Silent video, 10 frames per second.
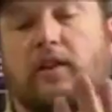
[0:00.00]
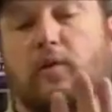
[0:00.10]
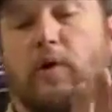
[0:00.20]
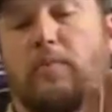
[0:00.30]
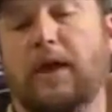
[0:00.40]

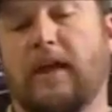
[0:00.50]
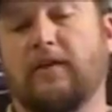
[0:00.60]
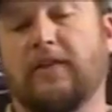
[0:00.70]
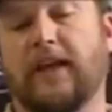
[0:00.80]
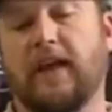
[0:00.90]
little rope
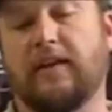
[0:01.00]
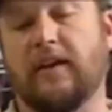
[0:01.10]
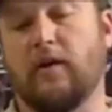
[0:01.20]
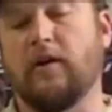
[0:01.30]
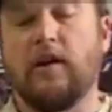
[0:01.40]
handle in the end
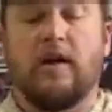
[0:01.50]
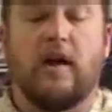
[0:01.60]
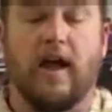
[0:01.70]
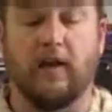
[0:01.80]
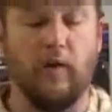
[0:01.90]
here
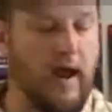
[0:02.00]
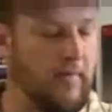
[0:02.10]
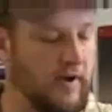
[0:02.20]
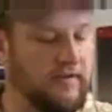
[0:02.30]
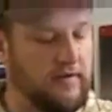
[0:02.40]
I can grab
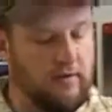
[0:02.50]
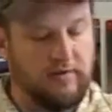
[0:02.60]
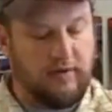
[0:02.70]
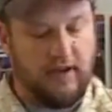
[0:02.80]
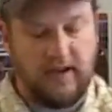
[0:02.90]

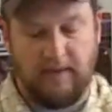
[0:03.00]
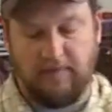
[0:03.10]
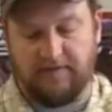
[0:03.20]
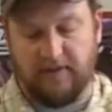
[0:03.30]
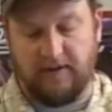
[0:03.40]
onto so I can keep
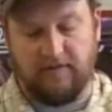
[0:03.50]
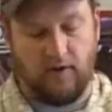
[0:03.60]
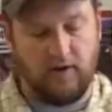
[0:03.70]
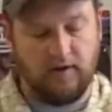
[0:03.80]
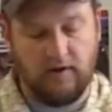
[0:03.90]
the sleeve
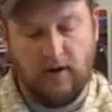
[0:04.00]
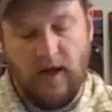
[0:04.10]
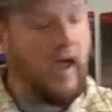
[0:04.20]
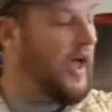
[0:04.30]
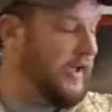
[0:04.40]
good.
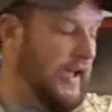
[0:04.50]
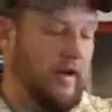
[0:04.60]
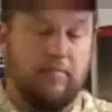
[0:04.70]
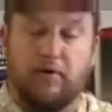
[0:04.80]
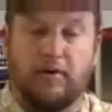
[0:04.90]

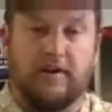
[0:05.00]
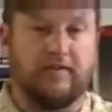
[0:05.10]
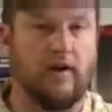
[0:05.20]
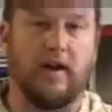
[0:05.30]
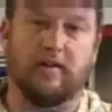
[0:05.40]
Again, put a
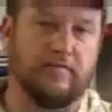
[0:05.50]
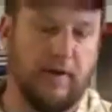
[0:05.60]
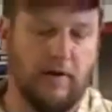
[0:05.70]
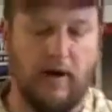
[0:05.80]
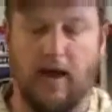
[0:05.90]
leash on it,
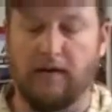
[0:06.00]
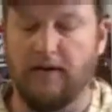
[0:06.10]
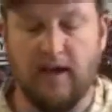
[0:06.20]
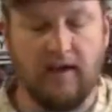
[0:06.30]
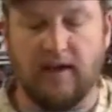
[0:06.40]
spin it around,
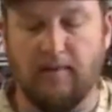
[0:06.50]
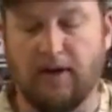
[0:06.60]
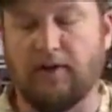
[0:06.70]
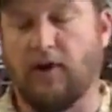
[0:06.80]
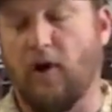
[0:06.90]
get
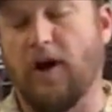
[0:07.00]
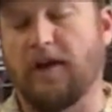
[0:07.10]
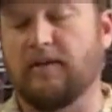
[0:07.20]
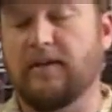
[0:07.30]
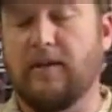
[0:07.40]
my dog on
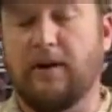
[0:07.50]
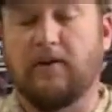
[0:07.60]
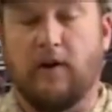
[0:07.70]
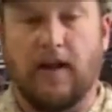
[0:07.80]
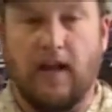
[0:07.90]
it, get
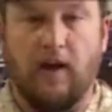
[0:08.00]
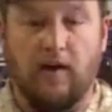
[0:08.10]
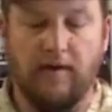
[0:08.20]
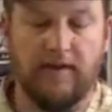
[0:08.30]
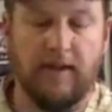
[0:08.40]

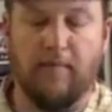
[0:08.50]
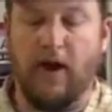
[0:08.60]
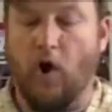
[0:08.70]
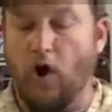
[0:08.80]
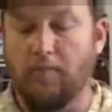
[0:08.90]

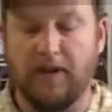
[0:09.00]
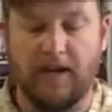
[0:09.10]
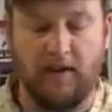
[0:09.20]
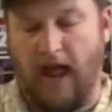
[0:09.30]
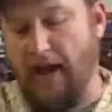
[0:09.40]
my arm in
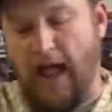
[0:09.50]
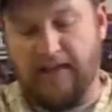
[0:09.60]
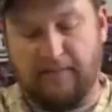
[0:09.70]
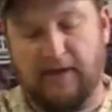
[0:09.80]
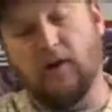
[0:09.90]
it
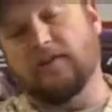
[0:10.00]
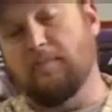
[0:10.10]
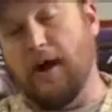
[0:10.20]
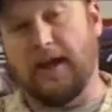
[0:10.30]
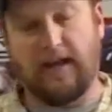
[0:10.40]
as my dog's
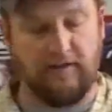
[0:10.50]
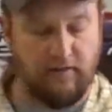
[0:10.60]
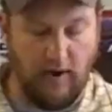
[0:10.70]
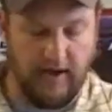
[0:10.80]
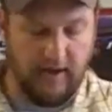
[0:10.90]
biting it,
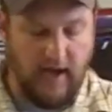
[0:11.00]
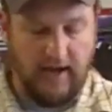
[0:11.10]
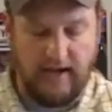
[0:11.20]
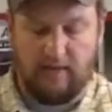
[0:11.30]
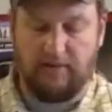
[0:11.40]
so I can kind
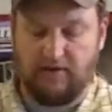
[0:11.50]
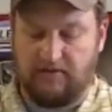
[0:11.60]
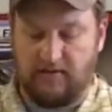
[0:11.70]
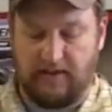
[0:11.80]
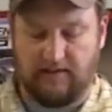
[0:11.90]
of get him used
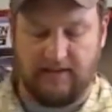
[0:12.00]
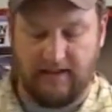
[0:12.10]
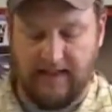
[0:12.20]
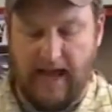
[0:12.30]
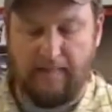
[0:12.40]
to things
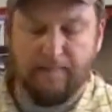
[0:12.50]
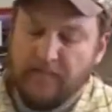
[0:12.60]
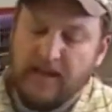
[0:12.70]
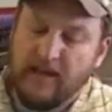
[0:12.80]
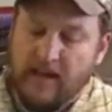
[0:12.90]
like that,
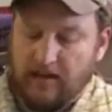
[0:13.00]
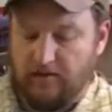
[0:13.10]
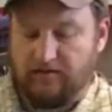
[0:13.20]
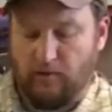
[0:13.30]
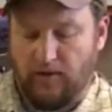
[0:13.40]

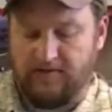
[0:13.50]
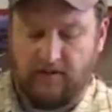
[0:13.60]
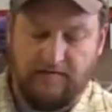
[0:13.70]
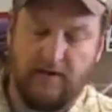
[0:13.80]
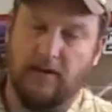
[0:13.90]
used to what it's
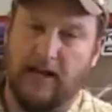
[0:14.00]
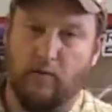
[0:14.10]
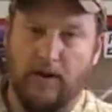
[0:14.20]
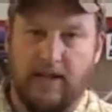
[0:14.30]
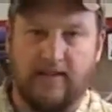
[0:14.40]
going to feel like when he